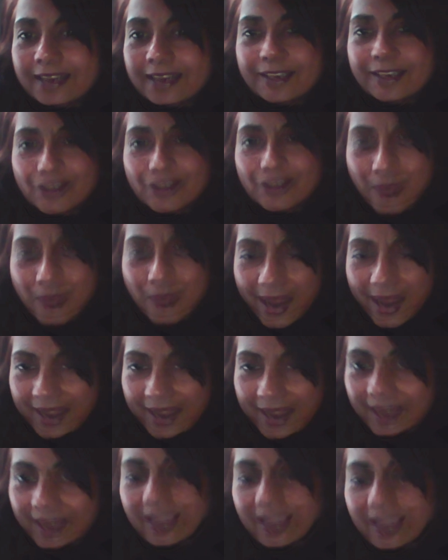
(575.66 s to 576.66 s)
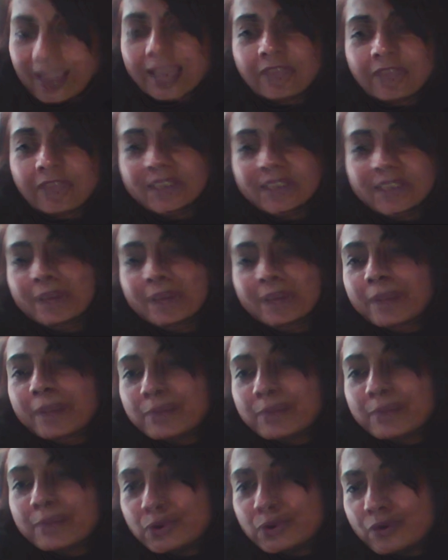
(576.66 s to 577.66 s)
tracking, and every time I
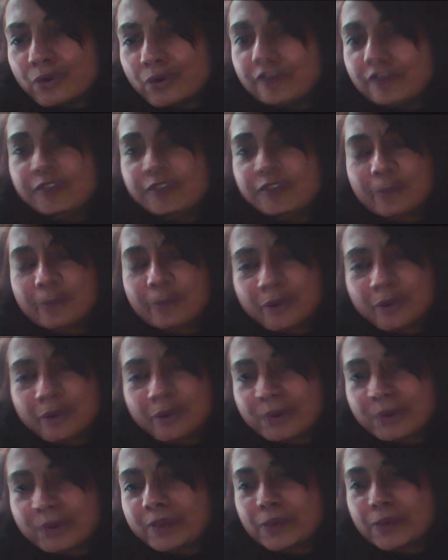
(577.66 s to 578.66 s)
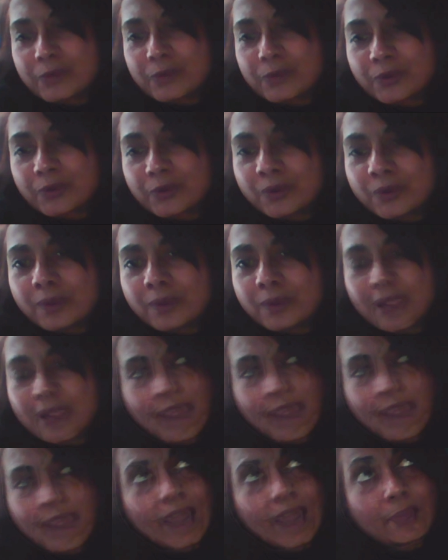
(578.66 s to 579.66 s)
moved from room to room,
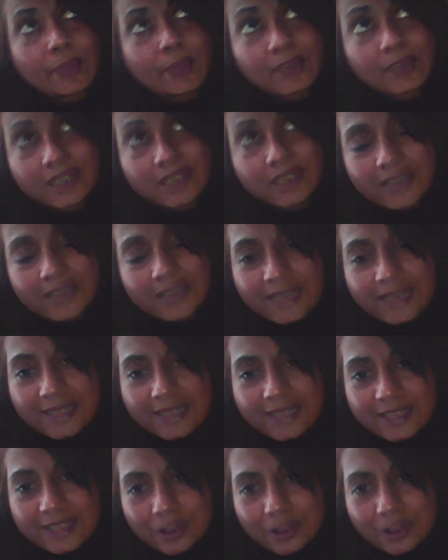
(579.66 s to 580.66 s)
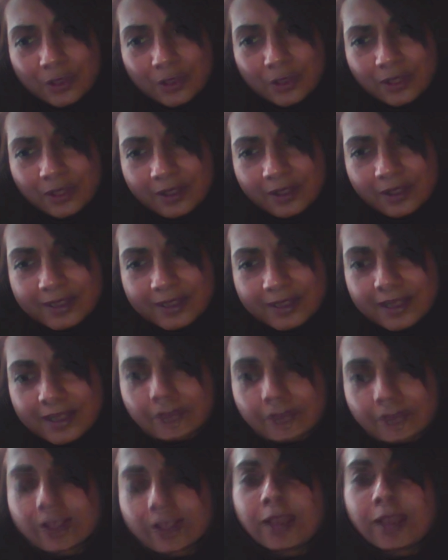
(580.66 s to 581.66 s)
I would hear hits on the side
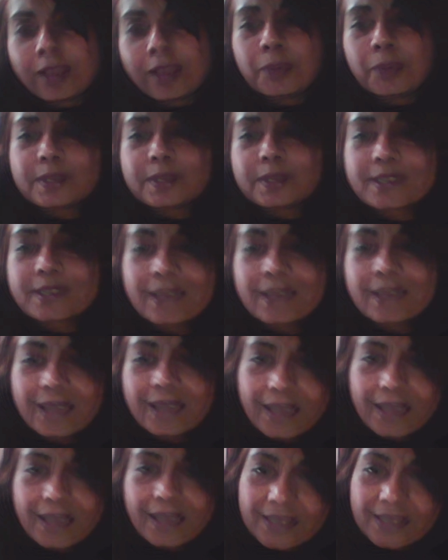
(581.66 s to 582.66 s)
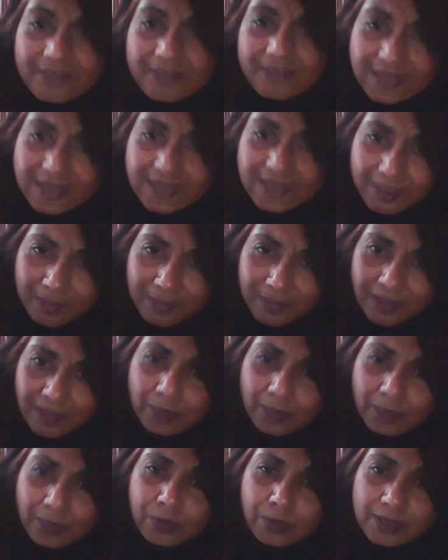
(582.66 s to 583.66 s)
of the house as if
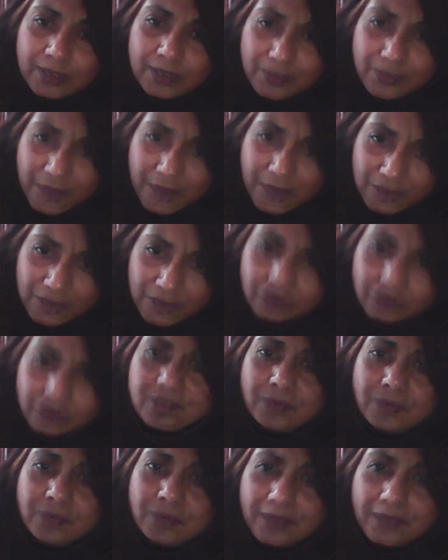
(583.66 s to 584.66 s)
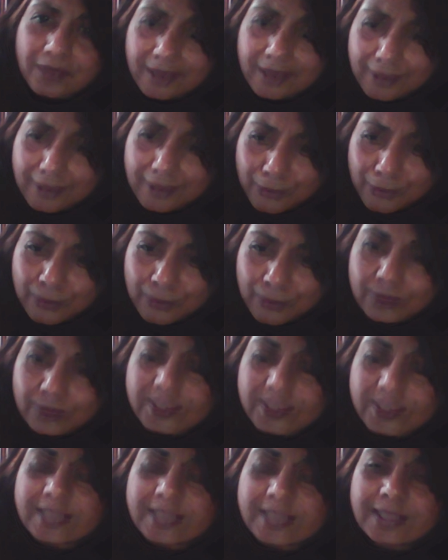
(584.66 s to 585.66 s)
something was registering. You know, it
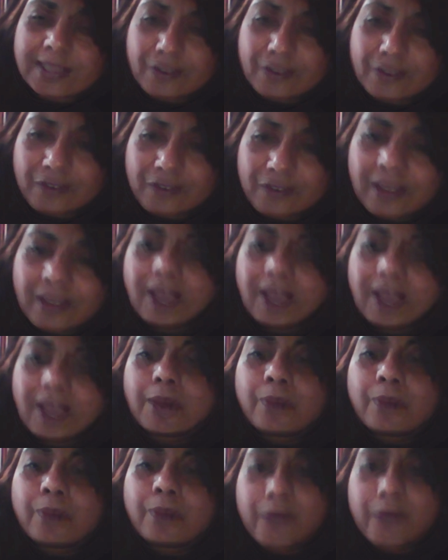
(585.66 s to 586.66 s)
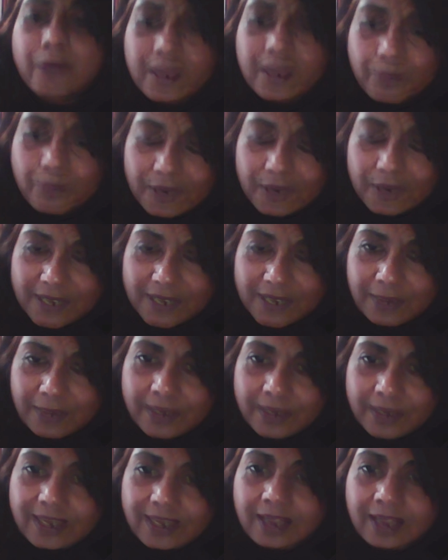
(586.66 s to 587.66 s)
was as if a brain print had been
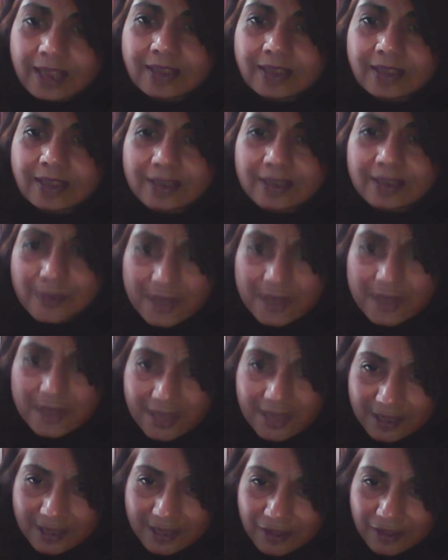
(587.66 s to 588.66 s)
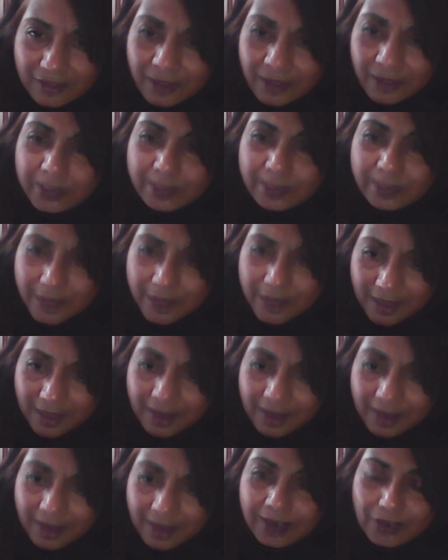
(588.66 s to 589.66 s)
taken, it was as if I was
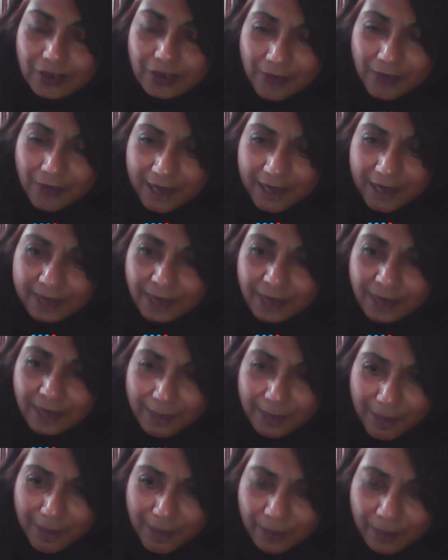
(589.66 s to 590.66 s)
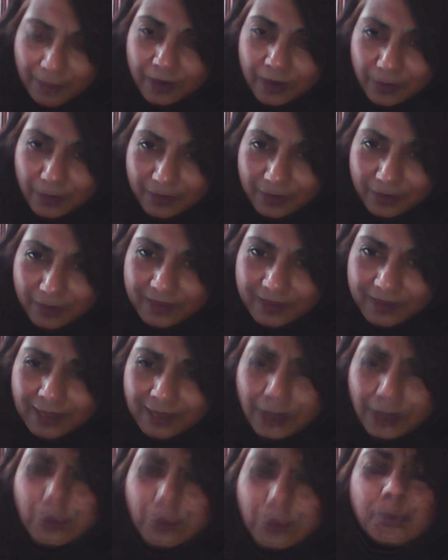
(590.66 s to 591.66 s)
being tracked by my brainwaves
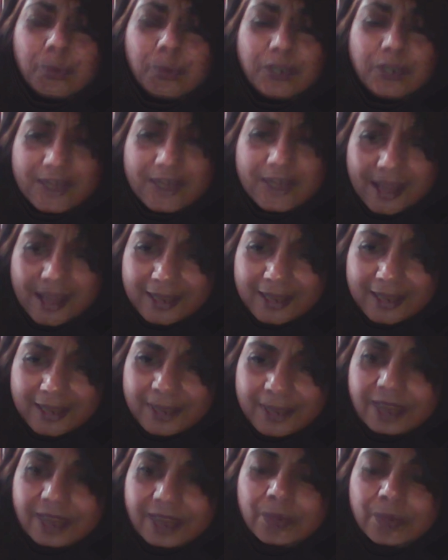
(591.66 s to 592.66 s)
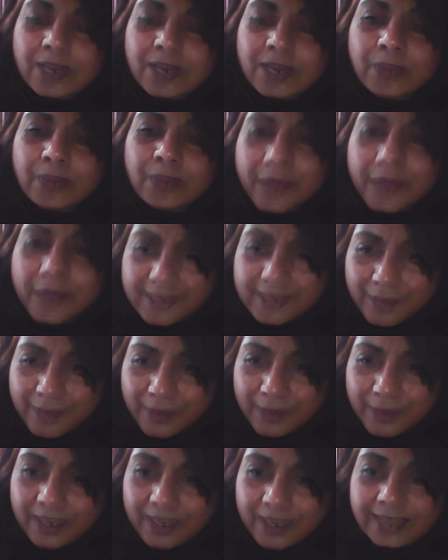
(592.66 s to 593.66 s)
which is ultimately what I read
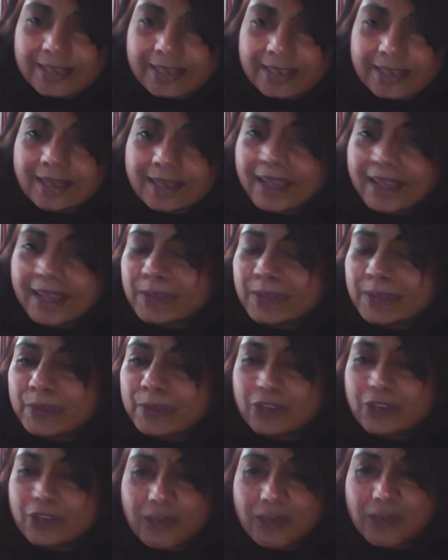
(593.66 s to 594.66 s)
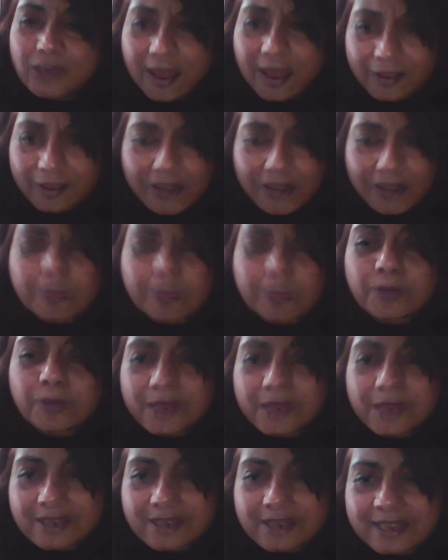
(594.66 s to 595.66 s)
about later, and which I have come to
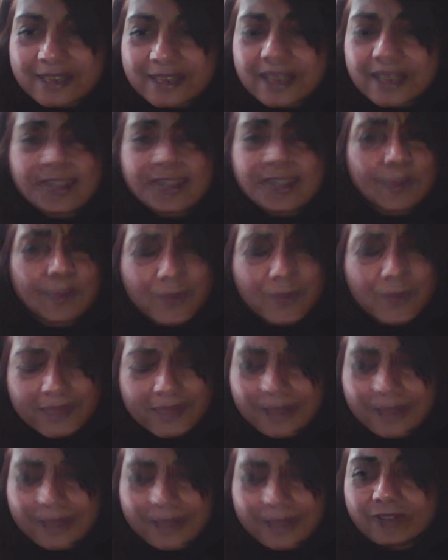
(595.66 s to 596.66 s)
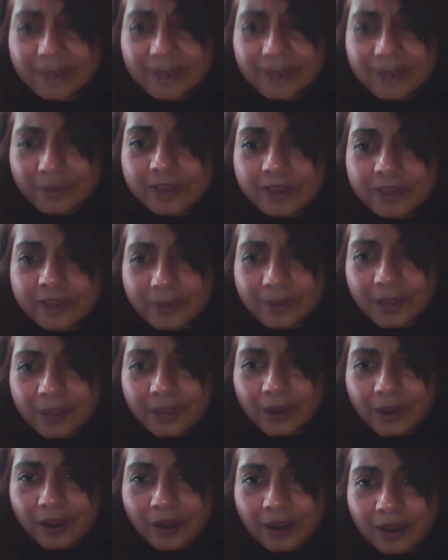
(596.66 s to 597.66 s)
understand is most definitely what is going
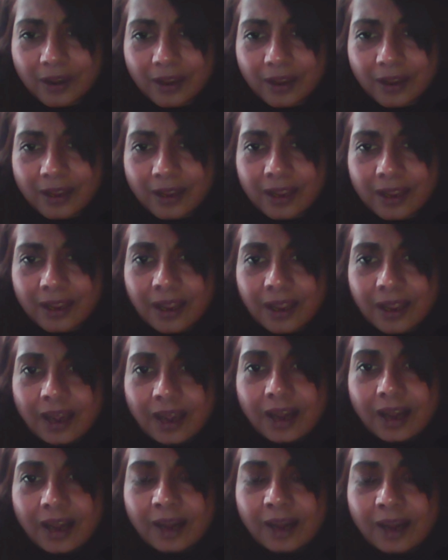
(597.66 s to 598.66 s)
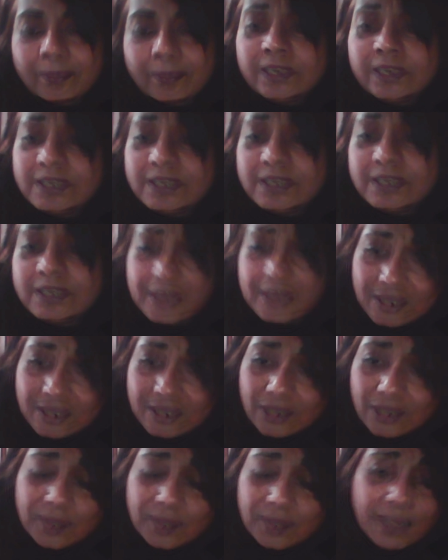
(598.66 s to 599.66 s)
on. Uh, but in addition
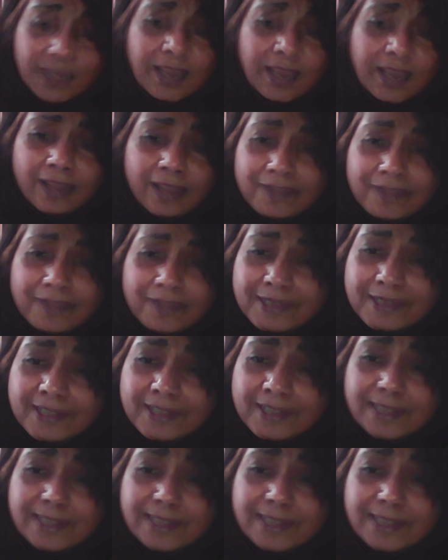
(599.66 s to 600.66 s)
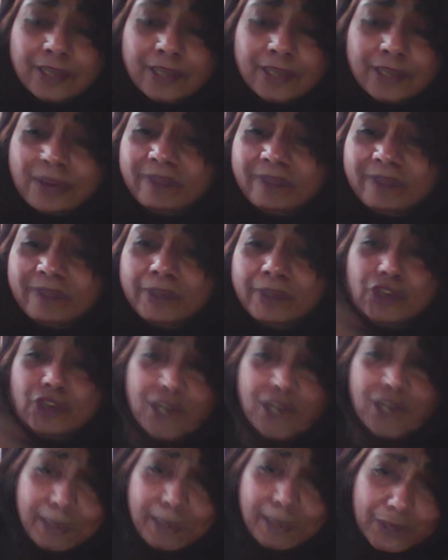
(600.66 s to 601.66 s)
to that, I have since been, you know, I've been
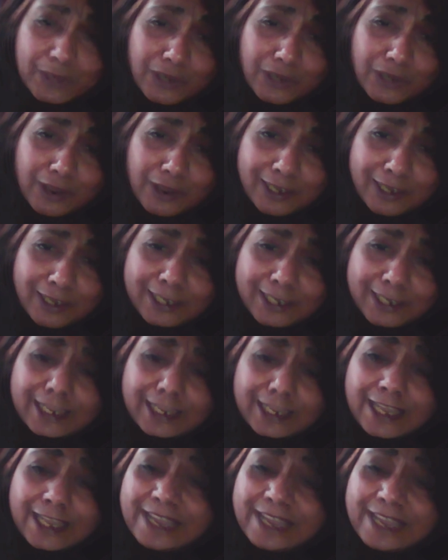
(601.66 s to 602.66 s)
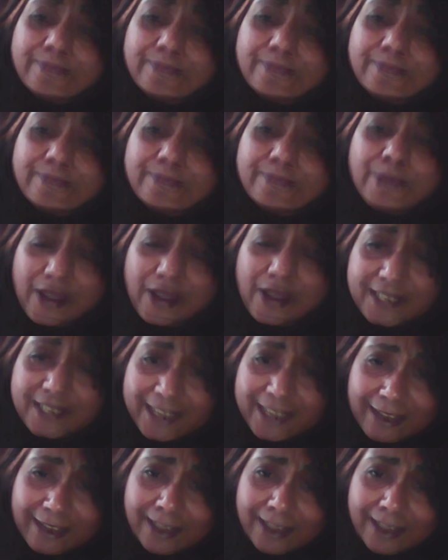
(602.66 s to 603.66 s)
sharp shot in broad
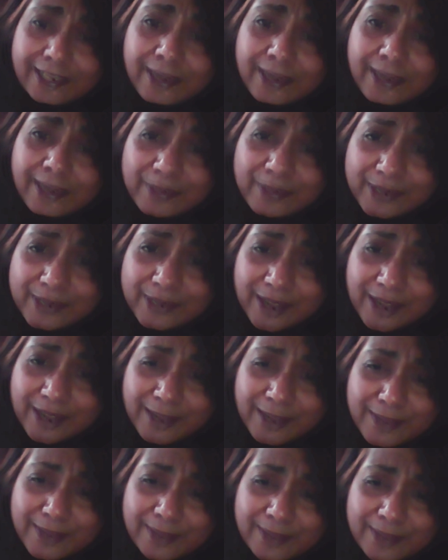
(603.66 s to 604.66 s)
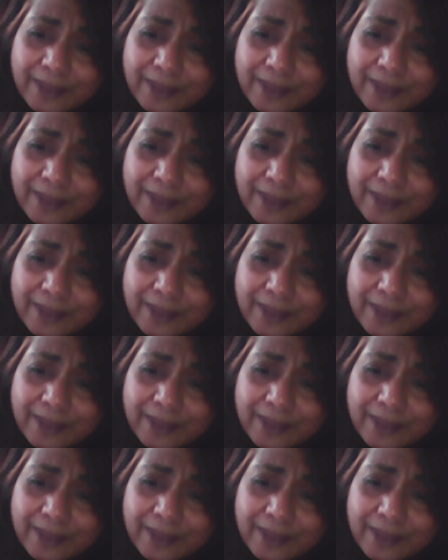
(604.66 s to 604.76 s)
daylight a couple times.